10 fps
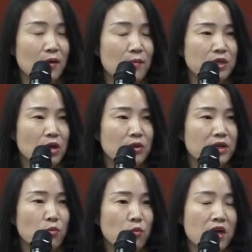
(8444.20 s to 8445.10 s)
we
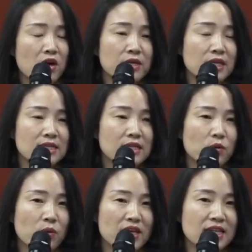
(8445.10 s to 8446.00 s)
well
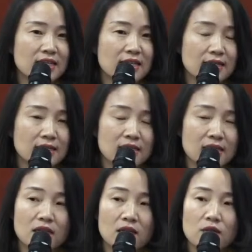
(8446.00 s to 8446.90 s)
integrated the
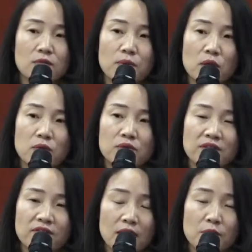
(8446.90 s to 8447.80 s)
global
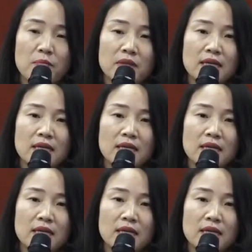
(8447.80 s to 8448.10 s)
development